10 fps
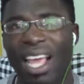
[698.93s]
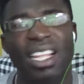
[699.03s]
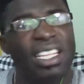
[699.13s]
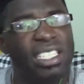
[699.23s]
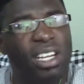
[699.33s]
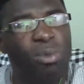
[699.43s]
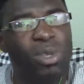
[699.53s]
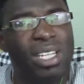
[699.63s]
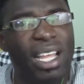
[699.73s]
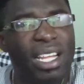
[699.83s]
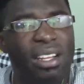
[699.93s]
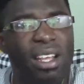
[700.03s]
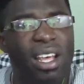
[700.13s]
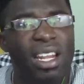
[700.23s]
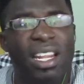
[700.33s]
Like, it's almost like I don't
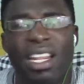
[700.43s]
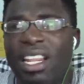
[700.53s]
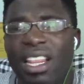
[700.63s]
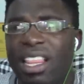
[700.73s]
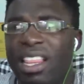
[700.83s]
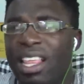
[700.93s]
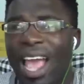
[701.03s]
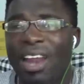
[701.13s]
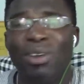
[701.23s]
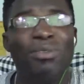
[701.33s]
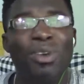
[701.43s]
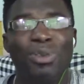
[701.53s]
even